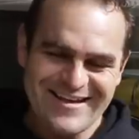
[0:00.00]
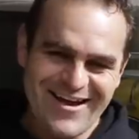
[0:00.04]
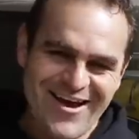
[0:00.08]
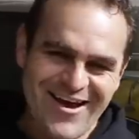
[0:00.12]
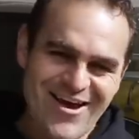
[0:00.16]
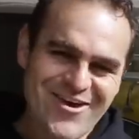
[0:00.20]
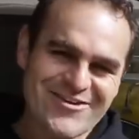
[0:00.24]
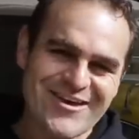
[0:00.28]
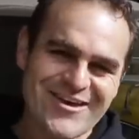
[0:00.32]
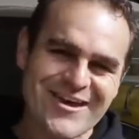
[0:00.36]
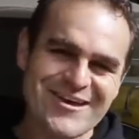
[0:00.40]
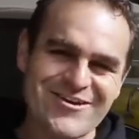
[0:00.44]

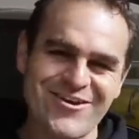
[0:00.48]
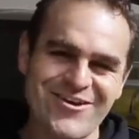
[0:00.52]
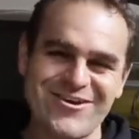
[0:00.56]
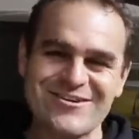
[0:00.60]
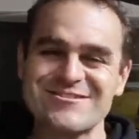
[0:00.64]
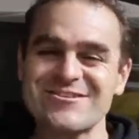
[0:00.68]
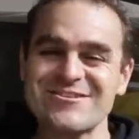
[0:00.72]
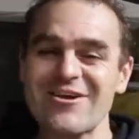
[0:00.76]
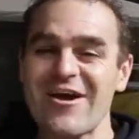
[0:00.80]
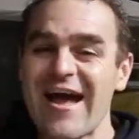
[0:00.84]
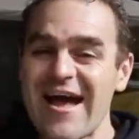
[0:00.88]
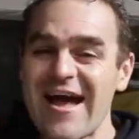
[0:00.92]
Okay
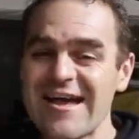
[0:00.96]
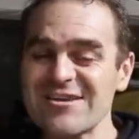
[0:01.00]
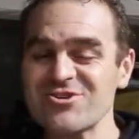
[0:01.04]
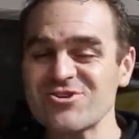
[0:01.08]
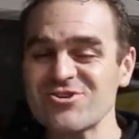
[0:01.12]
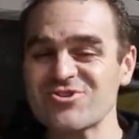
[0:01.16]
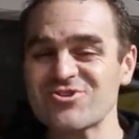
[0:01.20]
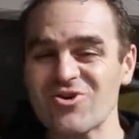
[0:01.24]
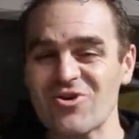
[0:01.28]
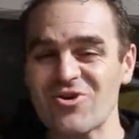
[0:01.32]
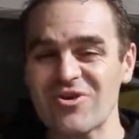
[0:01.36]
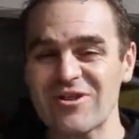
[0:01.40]
guys, so as
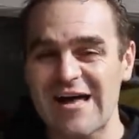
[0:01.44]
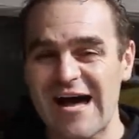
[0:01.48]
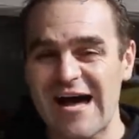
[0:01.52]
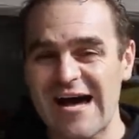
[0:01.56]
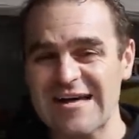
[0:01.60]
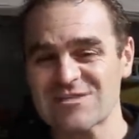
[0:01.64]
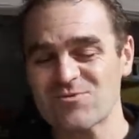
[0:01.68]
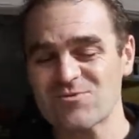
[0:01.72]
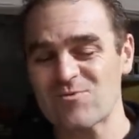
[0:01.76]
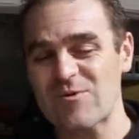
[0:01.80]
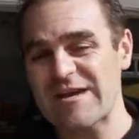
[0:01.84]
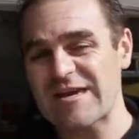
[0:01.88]
you saw
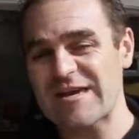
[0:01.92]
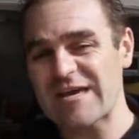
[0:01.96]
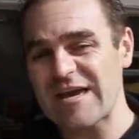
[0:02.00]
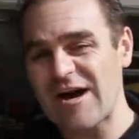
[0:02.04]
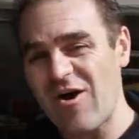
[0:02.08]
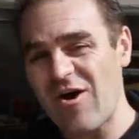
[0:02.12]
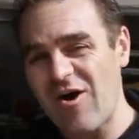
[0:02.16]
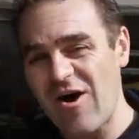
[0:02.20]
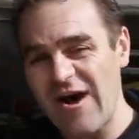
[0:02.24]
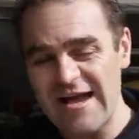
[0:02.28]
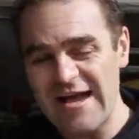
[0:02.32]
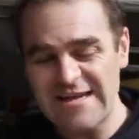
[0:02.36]
last week,
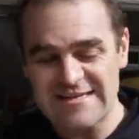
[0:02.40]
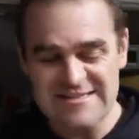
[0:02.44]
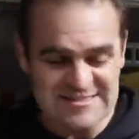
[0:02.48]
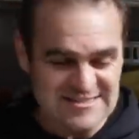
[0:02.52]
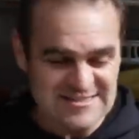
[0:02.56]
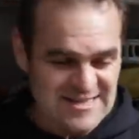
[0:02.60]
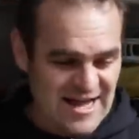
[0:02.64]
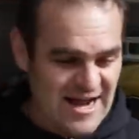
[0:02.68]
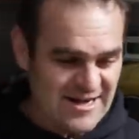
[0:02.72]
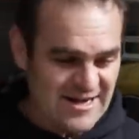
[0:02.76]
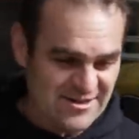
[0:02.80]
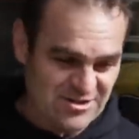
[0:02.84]
I
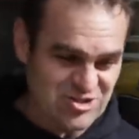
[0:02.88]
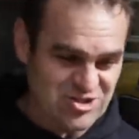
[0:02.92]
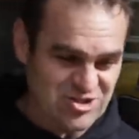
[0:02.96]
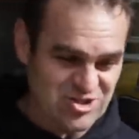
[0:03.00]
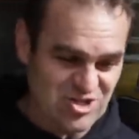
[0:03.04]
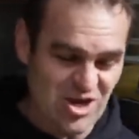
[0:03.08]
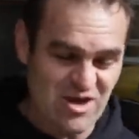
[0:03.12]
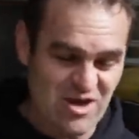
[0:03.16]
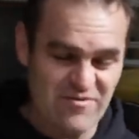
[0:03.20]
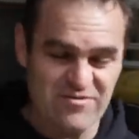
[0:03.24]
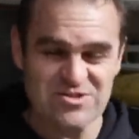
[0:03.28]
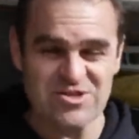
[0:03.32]
started the
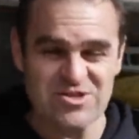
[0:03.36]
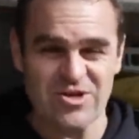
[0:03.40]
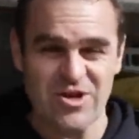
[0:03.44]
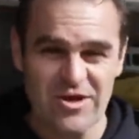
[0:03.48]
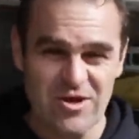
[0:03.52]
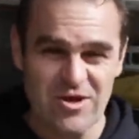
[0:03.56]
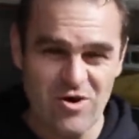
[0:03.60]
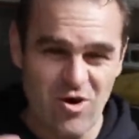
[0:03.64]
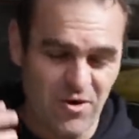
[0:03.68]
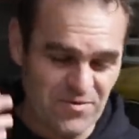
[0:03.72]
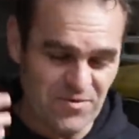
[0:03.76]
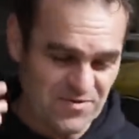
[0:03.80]
service and
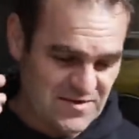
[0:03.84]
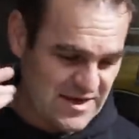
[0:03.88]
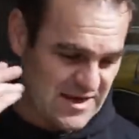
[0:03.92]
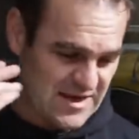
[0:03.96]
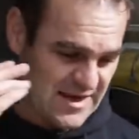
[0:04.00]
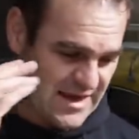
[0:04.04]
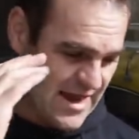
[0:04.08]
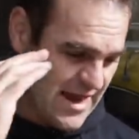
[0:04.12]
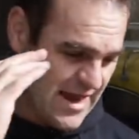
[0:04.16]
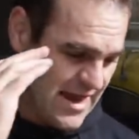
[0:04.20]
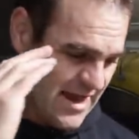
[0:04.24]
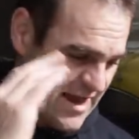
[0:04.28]
I got
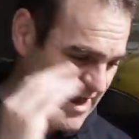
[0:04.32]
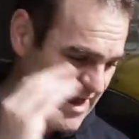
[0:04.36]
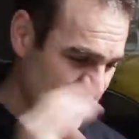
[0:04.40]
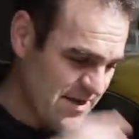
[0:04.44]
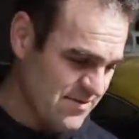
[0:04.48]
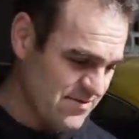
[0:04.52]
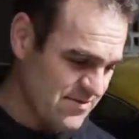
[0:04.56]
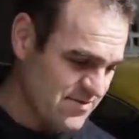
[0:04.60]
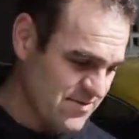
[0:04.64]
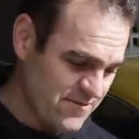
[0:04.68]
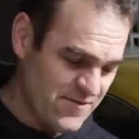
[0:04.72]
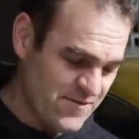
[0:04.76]

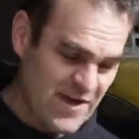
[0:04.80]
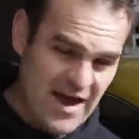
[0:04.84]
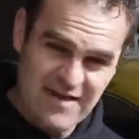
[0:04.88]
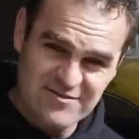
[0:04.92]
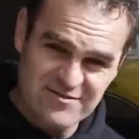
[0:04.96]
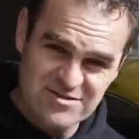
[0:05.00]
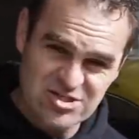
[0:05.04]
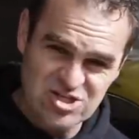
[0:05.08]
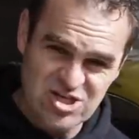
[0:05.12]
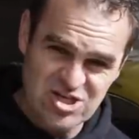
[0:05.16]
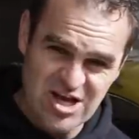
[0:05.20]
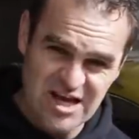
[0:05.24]
the
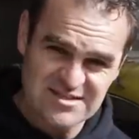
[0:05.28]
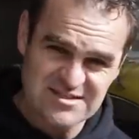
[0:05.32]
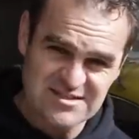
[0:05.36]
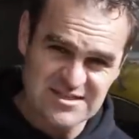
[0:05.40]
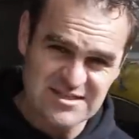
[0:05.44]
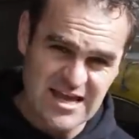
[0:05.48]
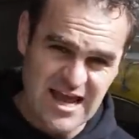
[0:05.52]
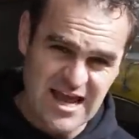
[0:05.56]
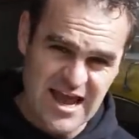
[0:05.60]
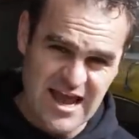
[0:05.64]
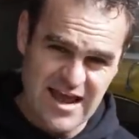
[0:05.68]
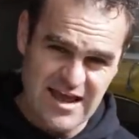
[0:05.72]
valves
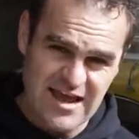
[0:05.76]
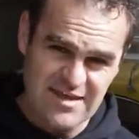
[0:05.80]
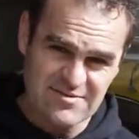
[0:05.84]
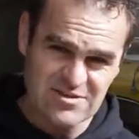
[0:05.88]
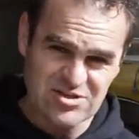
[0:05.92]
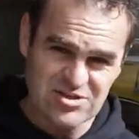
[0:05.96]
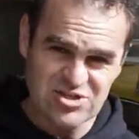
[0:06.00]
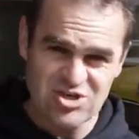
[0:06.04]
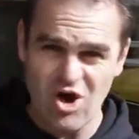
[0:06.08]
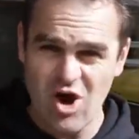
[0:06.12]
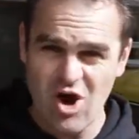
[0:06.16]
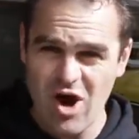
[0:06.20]
adjusted and
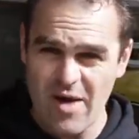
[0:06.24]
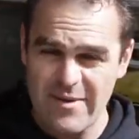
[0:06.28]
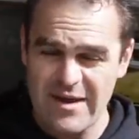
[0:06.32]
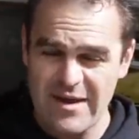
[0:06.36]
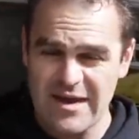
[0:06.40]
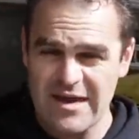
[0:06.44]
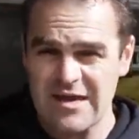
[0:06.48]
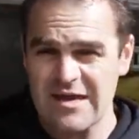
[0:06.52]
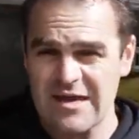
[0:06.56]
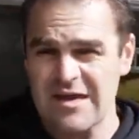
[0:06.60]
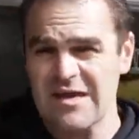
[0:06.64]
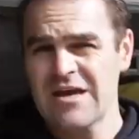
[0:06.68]
the
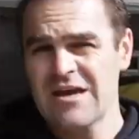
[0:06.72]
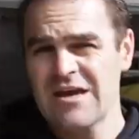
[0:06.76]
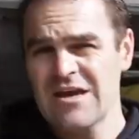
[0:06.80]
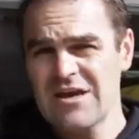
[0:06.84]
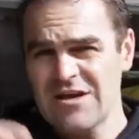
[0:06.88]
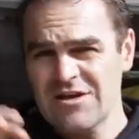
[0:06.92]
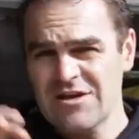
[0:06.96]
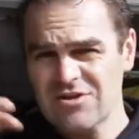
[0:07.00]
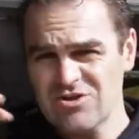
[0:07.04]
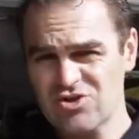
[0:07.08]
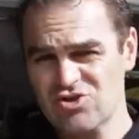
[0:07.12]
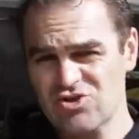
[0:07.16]
timing
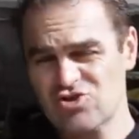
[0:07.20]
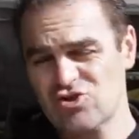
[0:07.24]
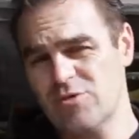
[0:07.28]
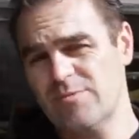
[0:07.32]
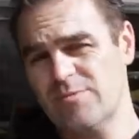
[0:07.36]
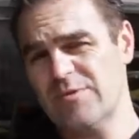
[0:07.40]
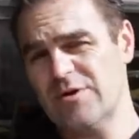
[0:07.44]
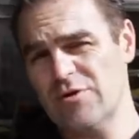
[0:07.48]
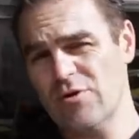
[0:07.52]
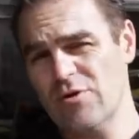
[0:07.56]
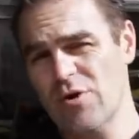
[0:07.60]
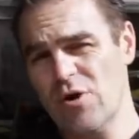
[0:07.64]

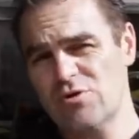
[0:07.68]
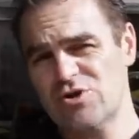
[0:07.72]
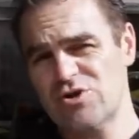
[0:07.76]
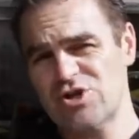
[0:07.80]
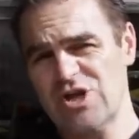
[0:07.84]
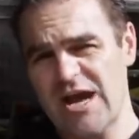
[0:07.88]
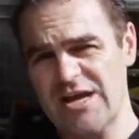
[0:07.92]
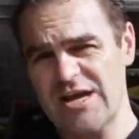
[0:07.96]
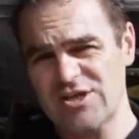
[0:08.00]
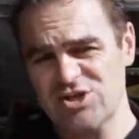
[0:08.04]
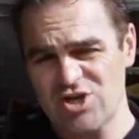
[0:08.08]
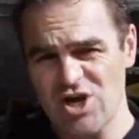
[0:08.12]
distributor all
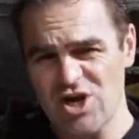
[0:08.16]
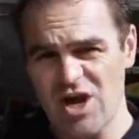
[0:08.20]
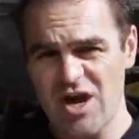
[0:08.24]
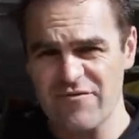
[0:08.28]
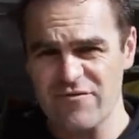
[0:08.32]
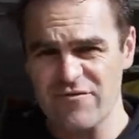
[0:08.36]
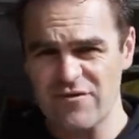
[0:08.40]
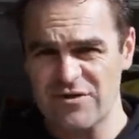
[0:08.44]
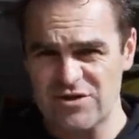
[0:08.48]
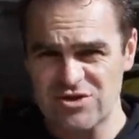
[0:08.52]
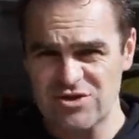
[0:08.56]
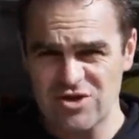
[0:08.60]
changed
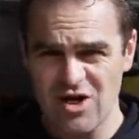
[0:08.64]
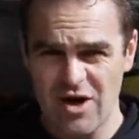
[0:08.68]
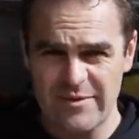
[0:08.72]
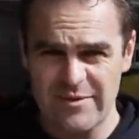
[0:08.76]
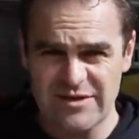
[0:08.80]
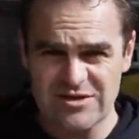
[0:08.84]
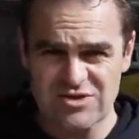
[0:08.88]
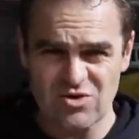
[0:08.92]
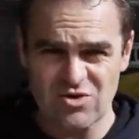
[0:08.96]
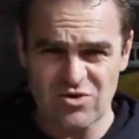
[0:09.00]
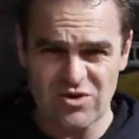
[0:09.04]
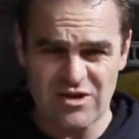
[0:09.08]
over and the
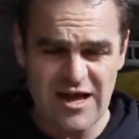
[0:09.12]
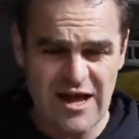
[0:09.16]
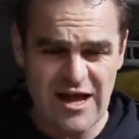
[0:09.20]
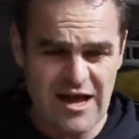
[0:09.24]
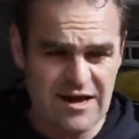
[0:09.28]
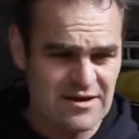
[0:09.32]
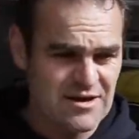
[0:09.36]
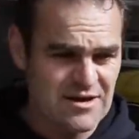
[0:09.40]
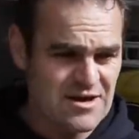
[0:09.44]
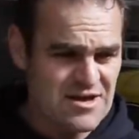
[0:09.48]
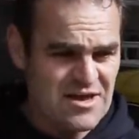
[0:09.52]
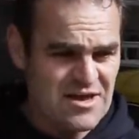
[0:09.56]
timing sorted
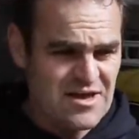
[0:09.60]
out.